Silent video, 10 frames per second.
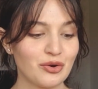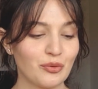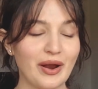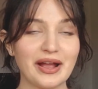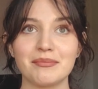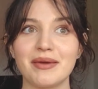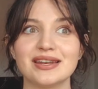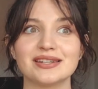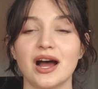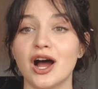
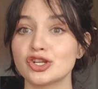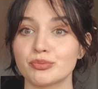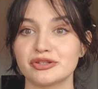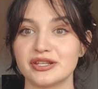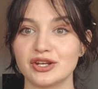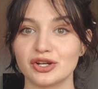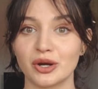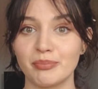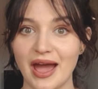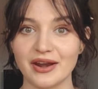Recommend 100% her
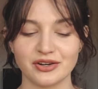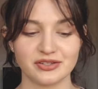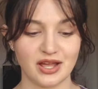patterns.